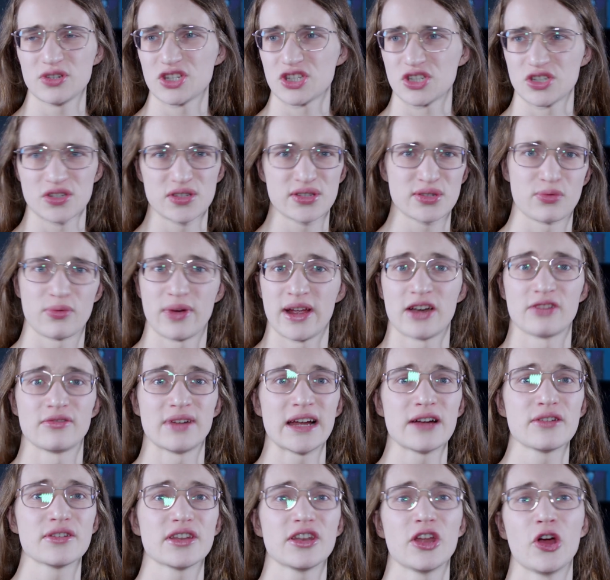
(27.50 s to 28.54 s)
is just wait
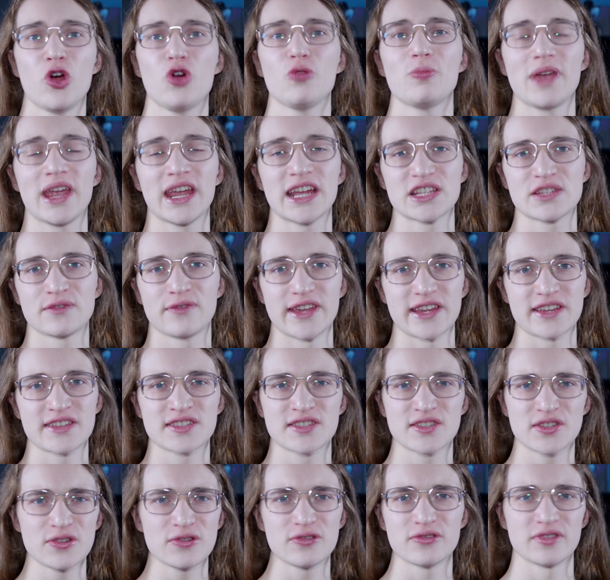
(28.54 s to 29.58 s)
around and hope it gets fixed
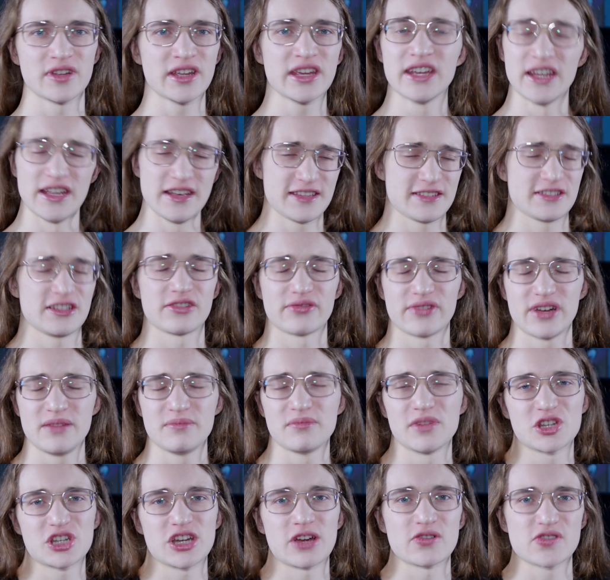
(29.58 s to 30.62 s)
soon there's not really
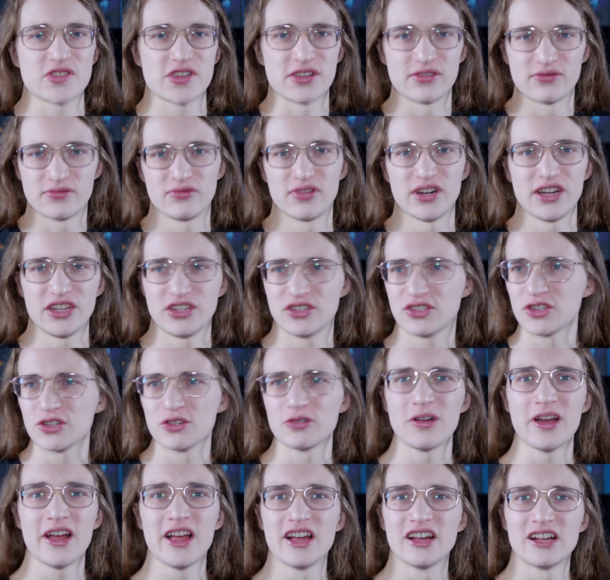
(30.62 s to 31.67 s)
much else you can really
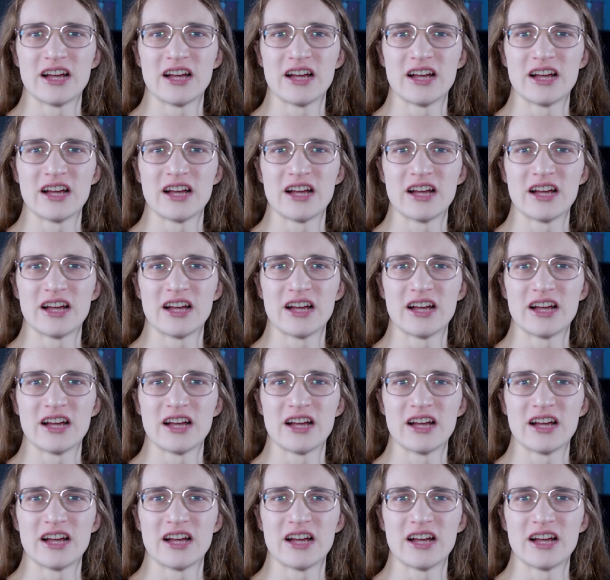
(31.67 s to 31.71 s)
do,